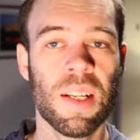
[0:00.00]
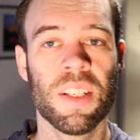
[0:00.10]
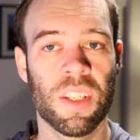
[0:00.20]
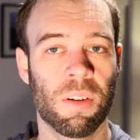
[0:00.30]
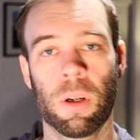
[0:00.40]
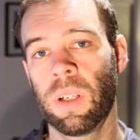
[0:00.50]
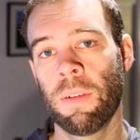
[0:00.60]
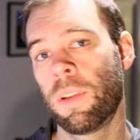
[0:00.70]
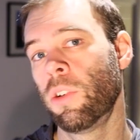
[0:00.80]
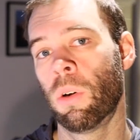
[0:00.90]
CRO
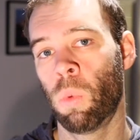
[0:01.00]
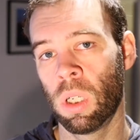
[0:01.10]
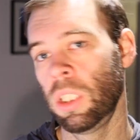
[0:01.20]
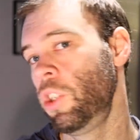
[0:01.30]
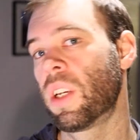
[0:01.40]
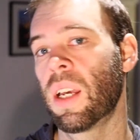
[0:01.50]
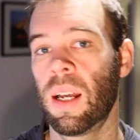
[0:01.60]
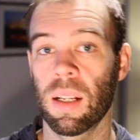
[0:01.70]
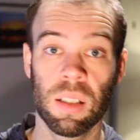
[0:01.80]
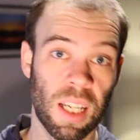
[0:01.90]
left in your wallet, you
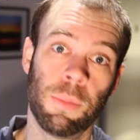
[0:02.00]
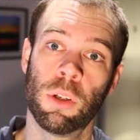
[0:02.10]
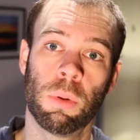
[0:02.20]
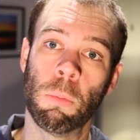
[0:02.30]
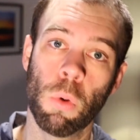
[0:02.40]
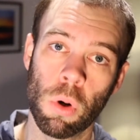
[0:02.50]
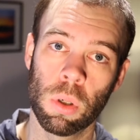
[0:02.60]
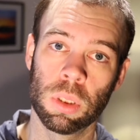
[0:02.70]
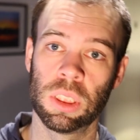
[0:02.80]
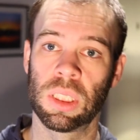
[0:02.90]
can't claim your
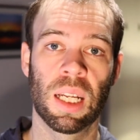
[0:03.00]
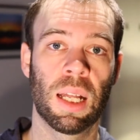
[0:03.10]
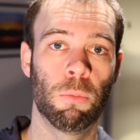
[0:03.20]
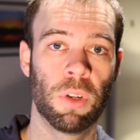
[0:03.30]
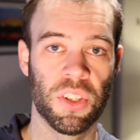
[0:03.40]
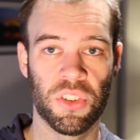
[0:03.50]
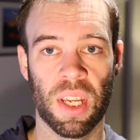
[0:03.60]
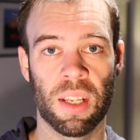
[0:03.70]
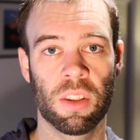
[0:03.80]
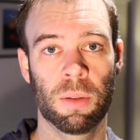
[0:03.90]
rewards, you can't
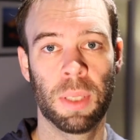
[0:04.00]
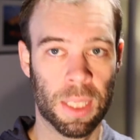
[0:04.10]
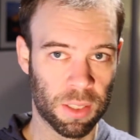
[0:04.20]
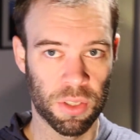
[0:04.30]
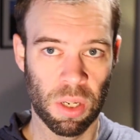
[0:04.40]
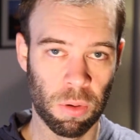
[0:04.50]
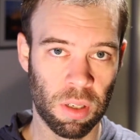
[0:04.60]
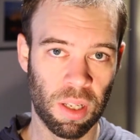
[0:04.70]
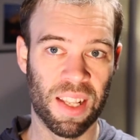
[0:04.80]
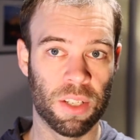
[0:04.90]
restake them, and so on.
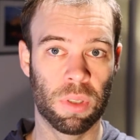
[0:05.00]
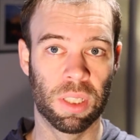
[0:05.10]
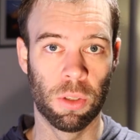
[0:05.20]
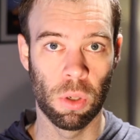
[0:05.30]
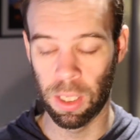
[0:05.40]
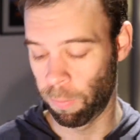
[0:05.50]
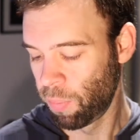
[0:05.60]
And that's really annoying.